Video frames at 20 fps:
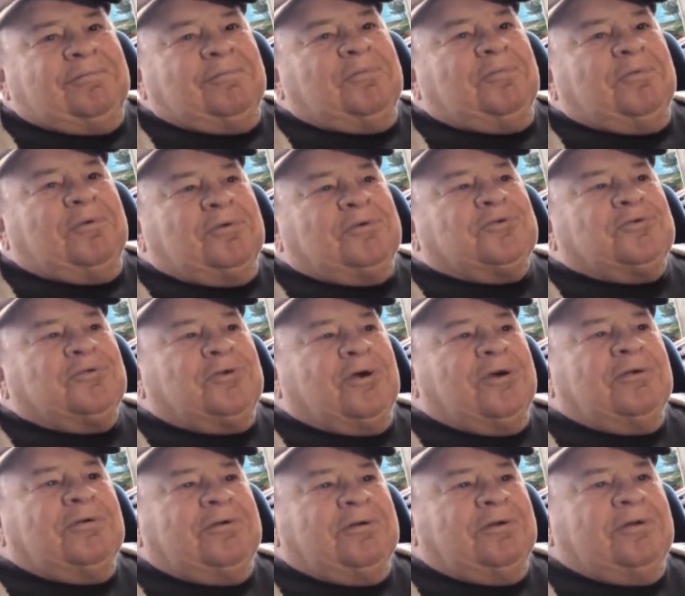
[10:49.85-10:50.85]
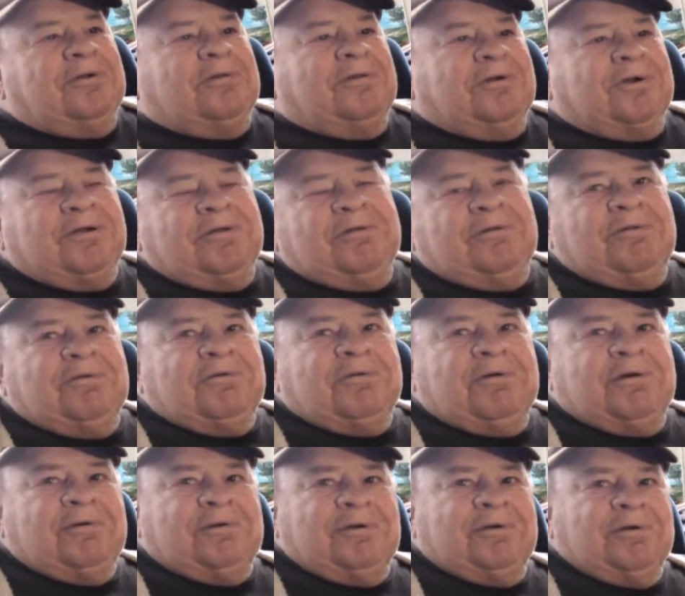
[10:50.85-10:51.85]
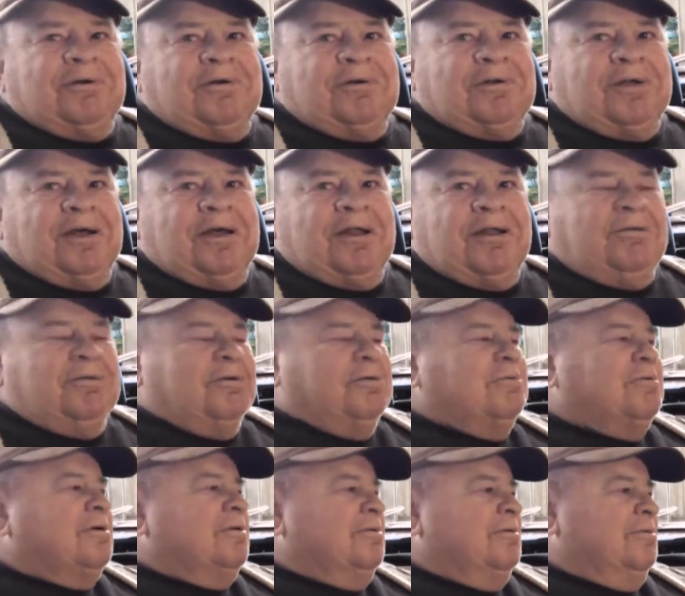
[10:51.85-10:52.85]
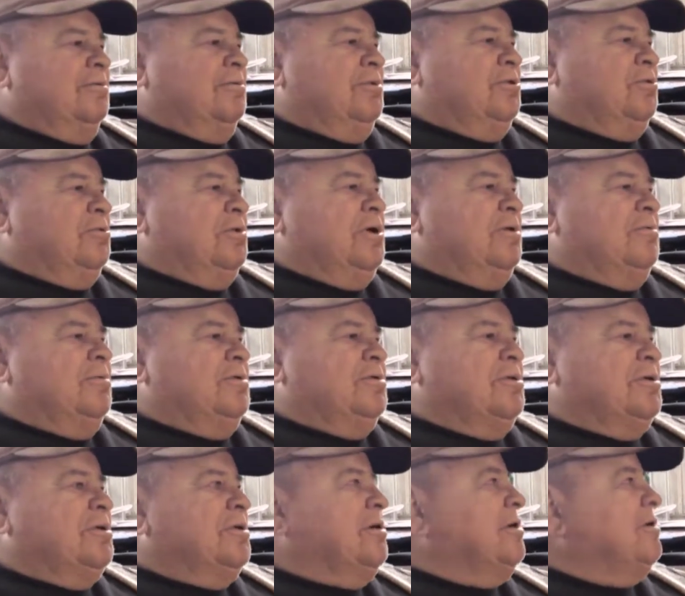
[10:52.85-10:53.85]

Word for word: we're starting to look into it because I don't know what, which way we're going to